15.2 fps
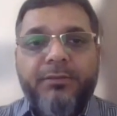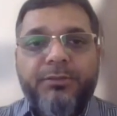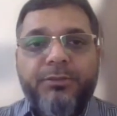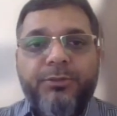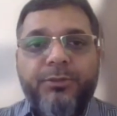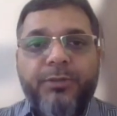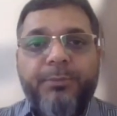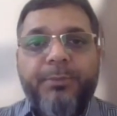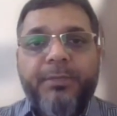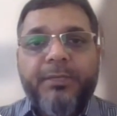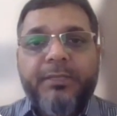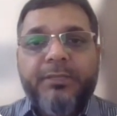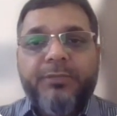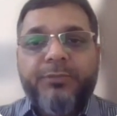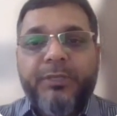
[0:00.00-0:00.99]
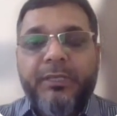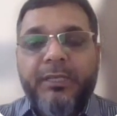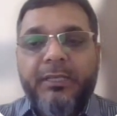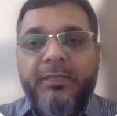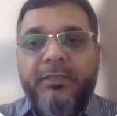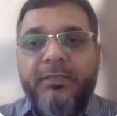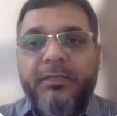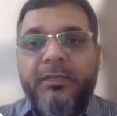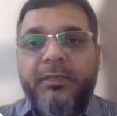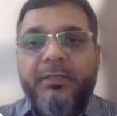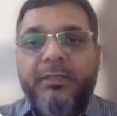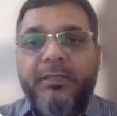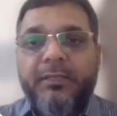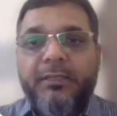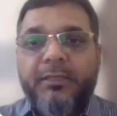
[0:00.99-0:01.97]
So competence, we need
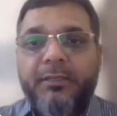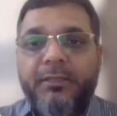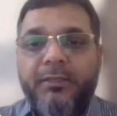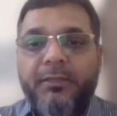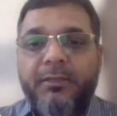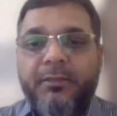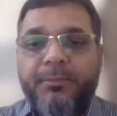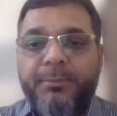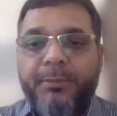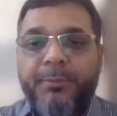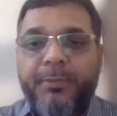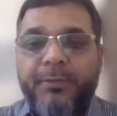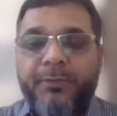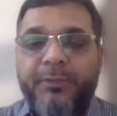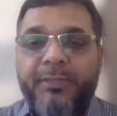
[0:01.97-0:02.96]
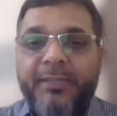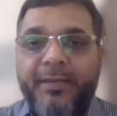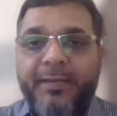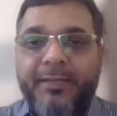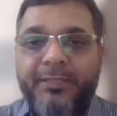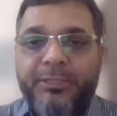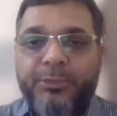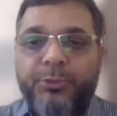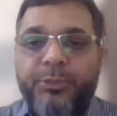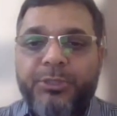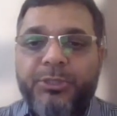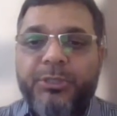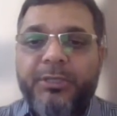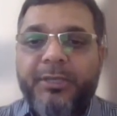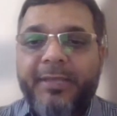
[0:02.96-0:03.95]
the people with the right
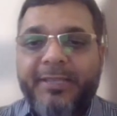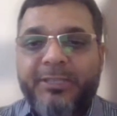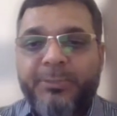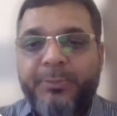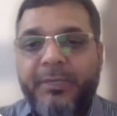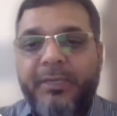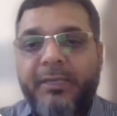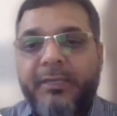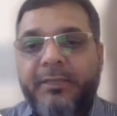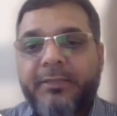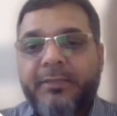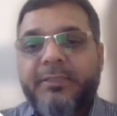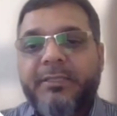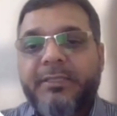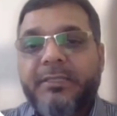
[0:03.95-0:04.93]
education, experience,